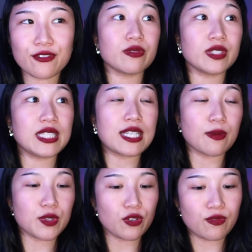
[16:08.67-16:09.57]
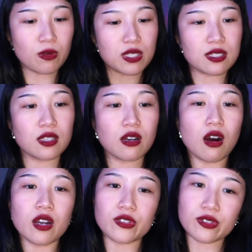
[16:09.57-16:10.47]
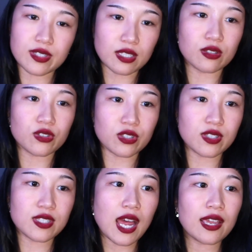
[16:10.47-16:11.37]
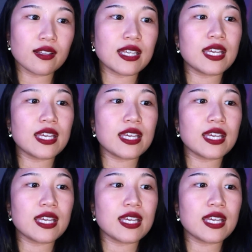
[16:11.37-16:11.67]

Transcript: It really comes to focusing on your signature style.